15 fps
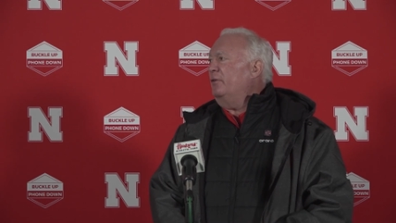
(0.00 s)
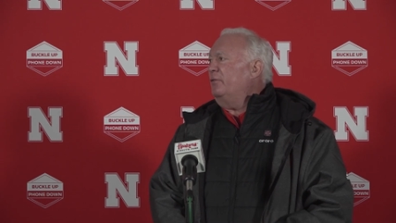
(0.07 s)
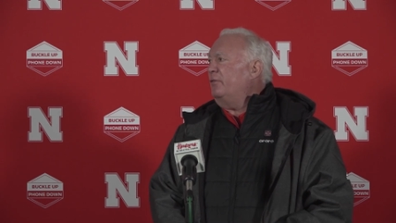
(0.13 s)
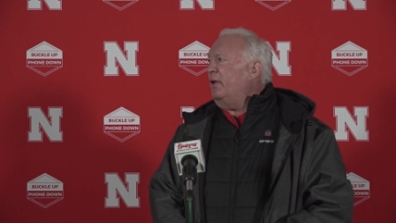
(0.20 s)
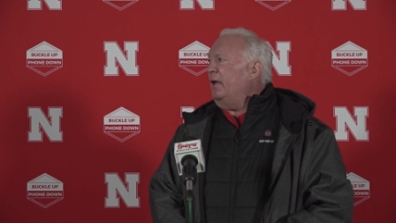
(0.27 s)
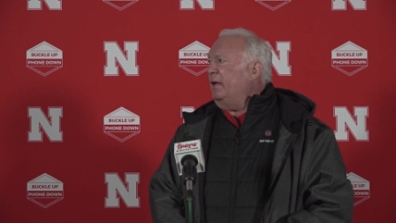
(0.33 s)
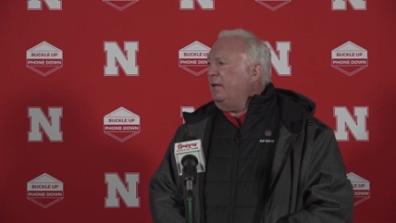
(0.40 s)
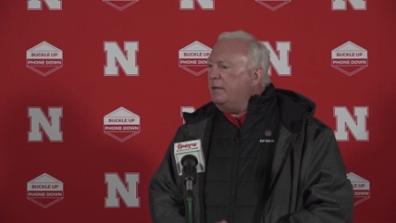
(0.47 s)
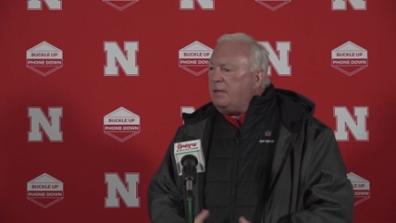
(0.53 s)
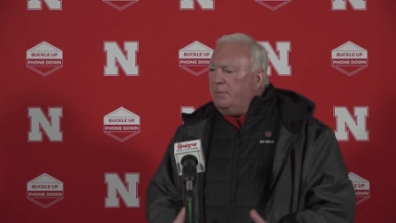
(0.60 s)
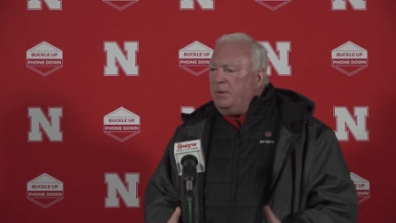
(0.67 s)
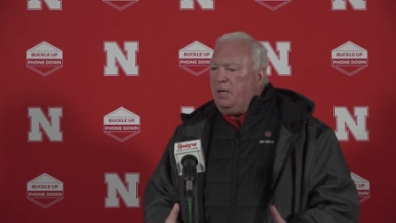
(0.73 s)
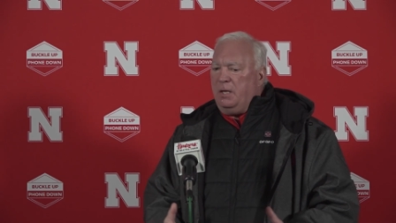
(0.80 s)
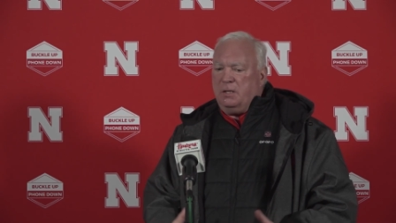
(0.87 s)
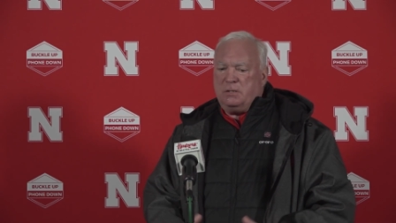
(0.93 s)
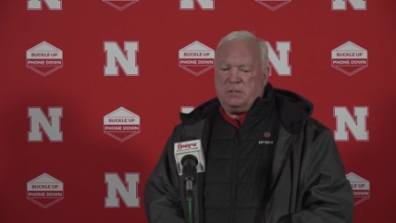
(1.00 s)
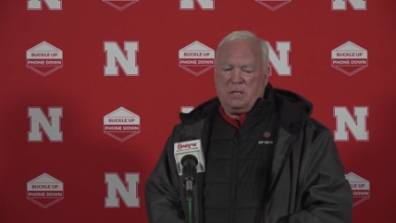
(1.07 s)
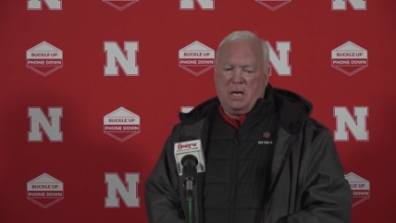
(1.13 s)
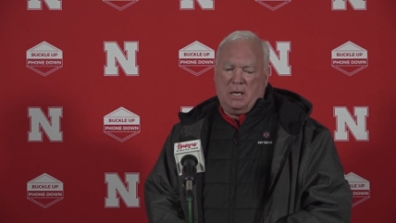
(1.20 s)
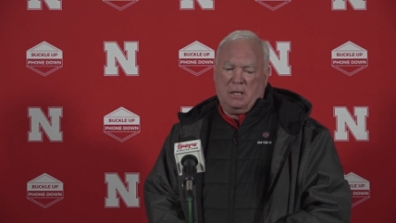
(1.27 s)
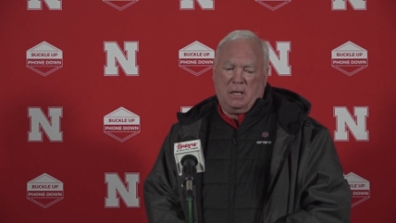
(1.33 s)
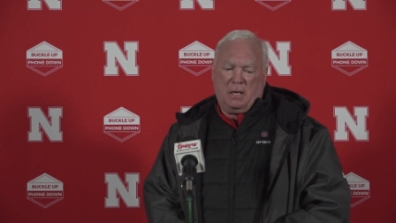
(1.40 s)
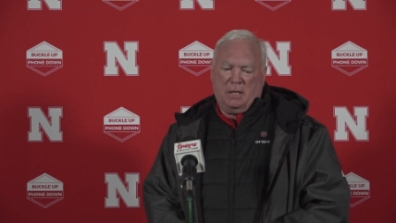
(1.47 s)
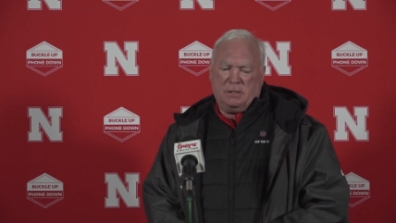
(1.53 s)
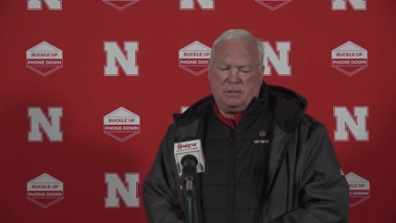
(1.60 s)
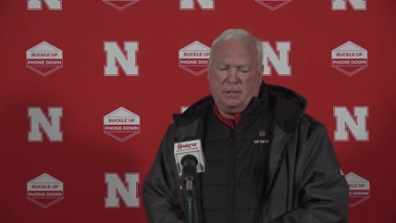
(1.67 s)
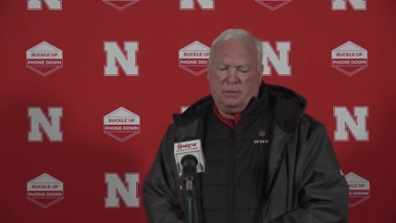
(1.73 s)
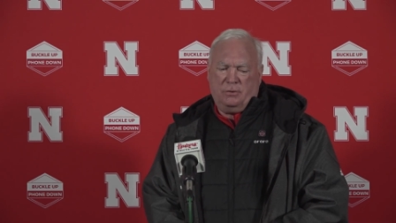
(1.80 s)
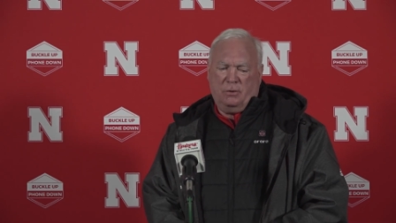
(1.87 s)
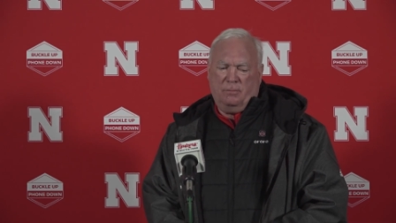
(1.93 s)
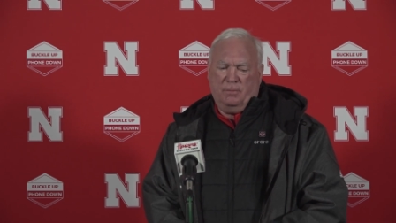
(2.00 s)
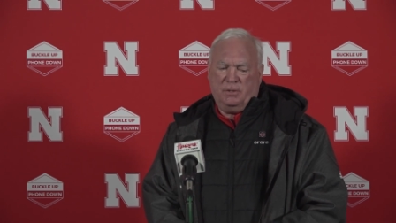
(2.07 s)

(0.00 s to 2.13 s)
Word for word: It's like, to me, it's kind of like I said to him,